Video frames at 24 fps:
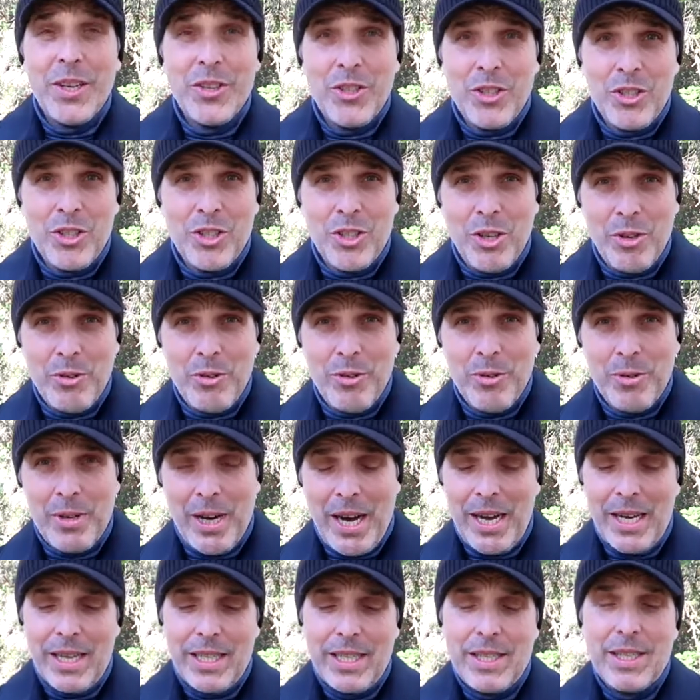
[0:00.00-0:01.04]
to show you
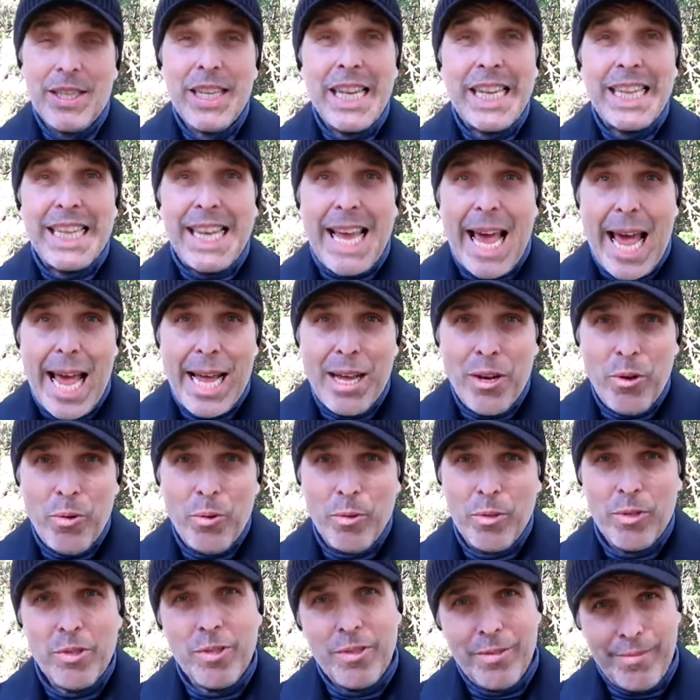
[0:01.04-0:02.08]
guys the
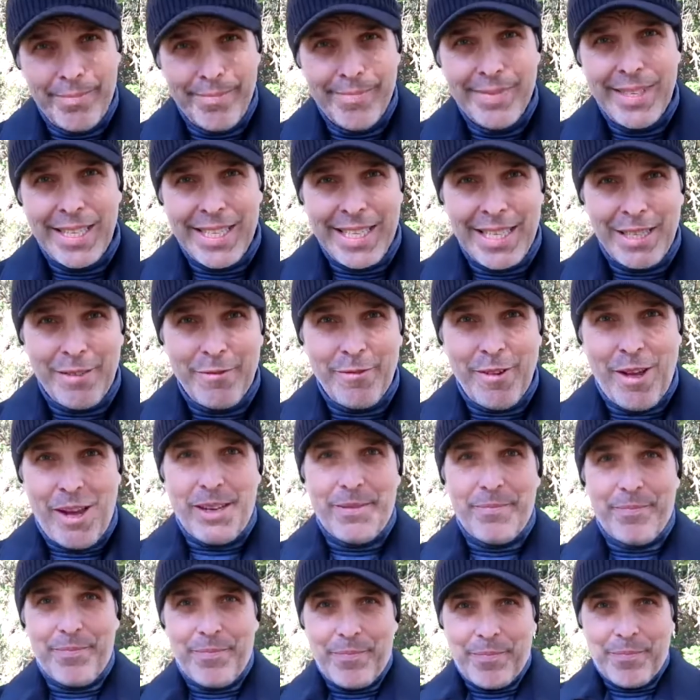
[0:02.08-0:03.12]
angles, this is fine.
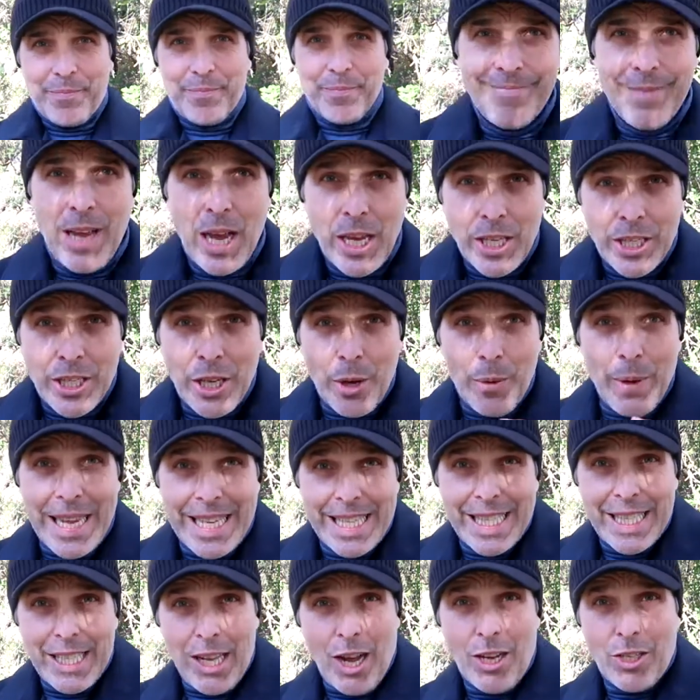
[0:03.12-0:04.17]
So let's
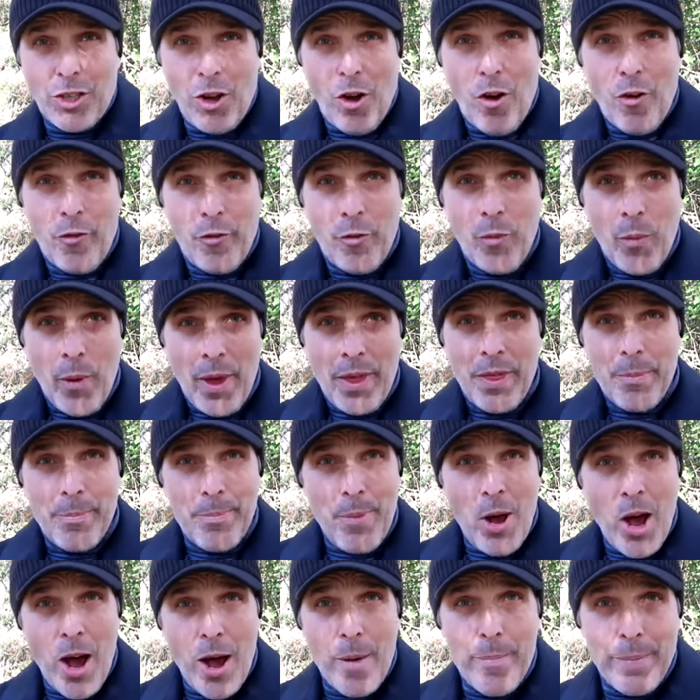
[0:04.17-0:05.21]
start off with
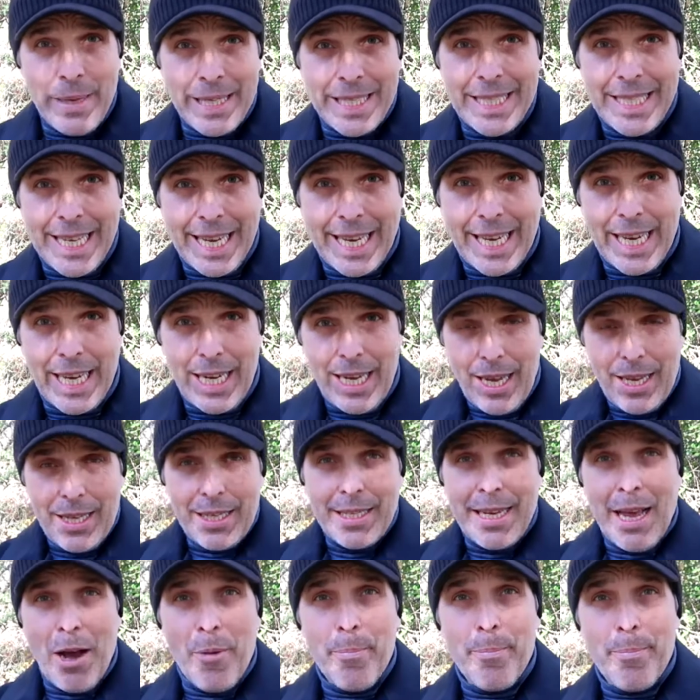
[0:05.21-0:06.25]
perpendicular.
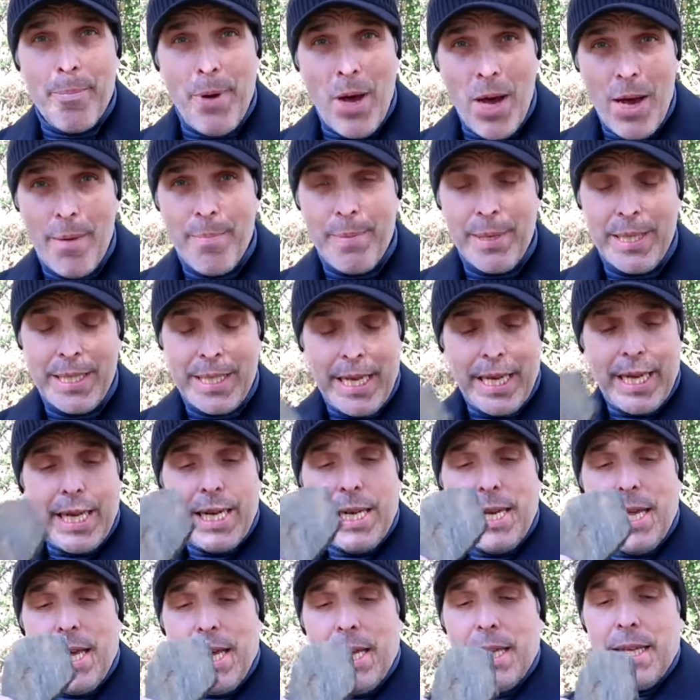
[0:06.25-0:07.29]
Now
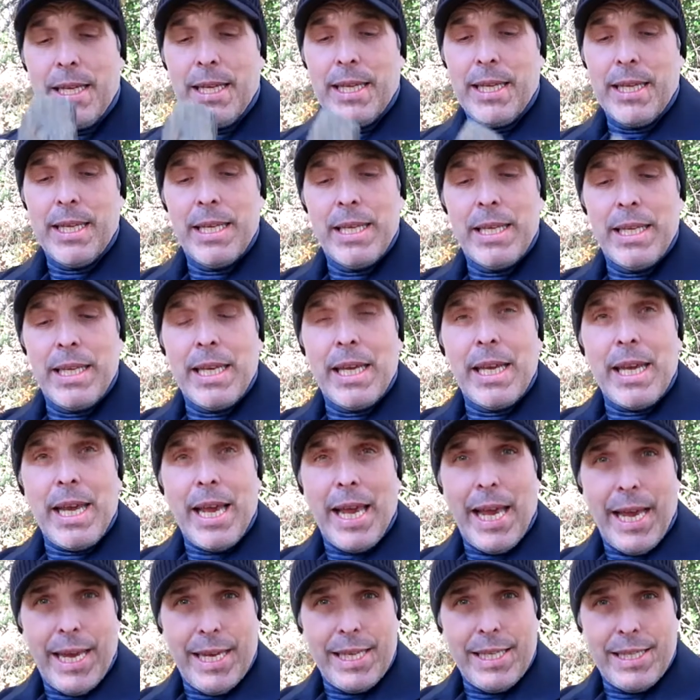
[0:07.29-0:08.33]
perpendicular
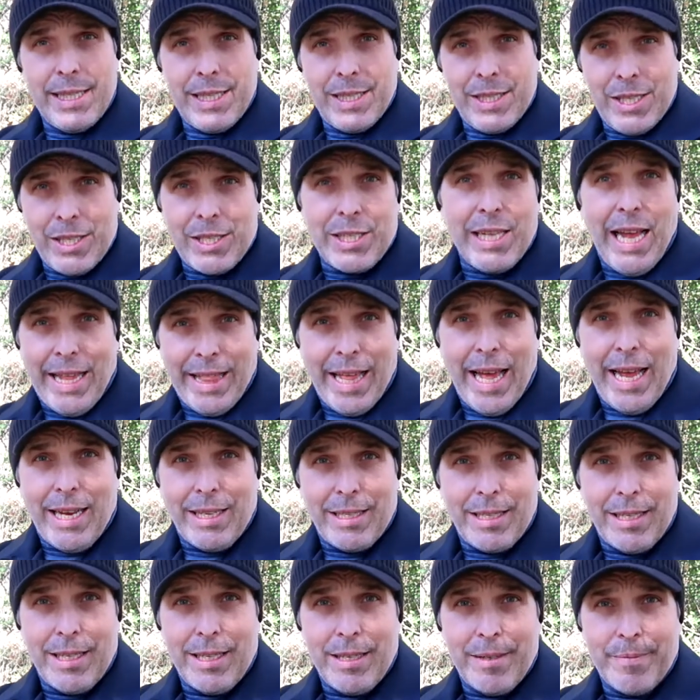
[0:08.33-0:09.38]
is just like
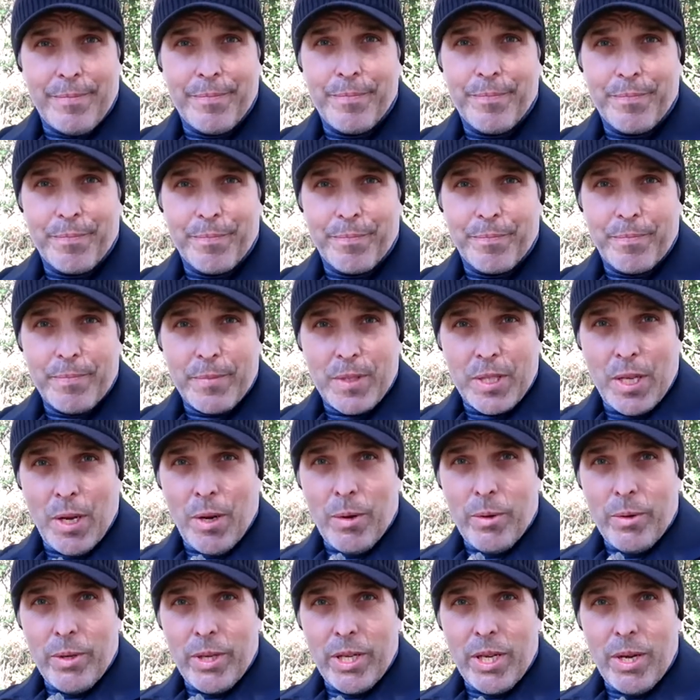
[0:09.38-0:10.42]
that.
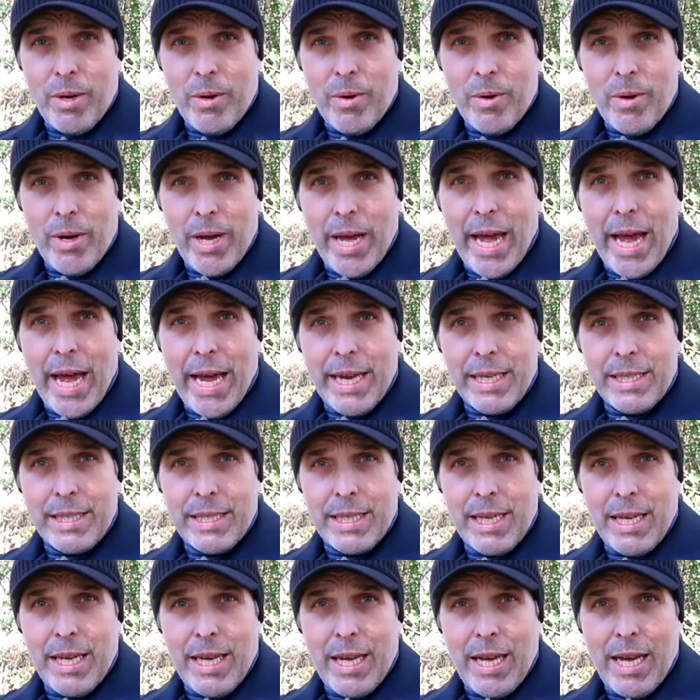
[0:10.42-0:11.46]
So you're at
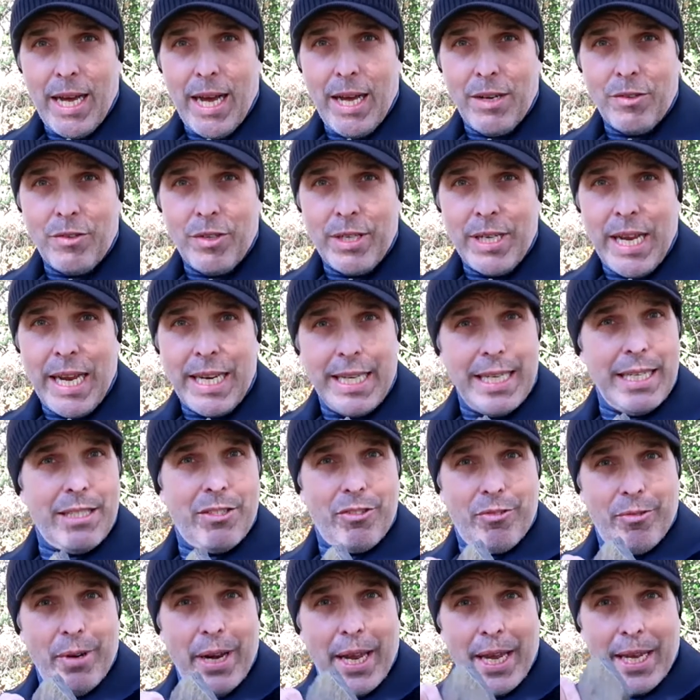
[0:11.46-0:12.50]
180
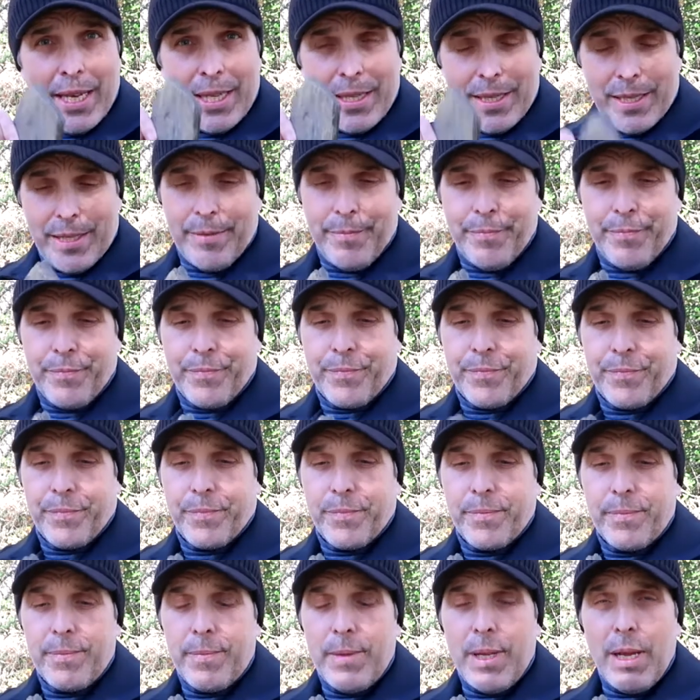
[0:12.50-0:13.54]
degrees
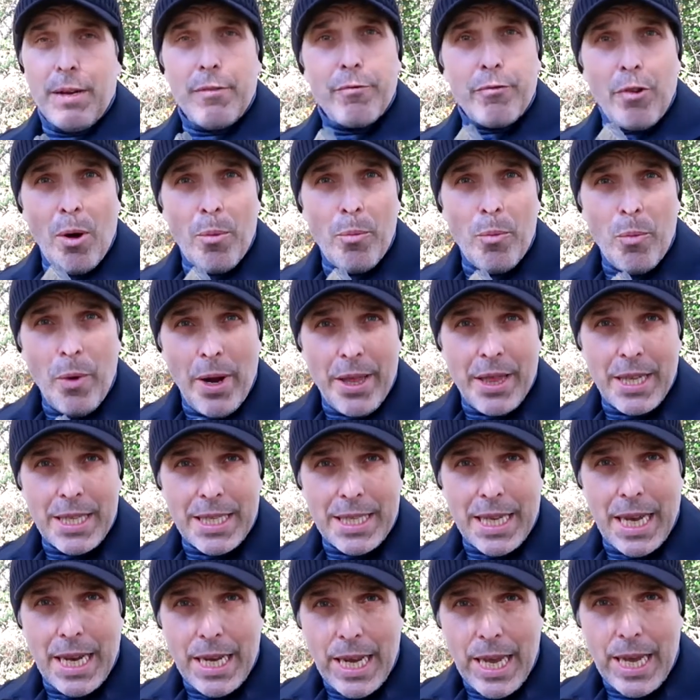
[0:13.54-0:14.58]
from where the
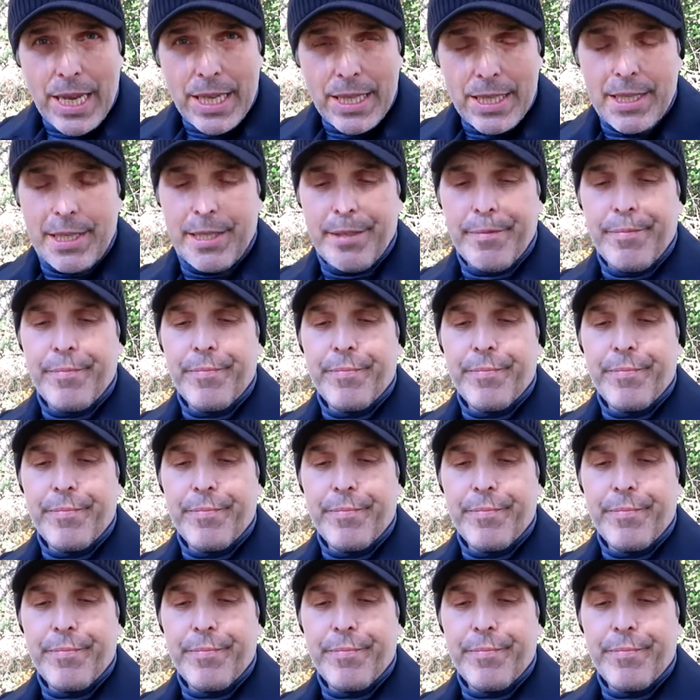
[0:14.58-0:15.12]
skin is.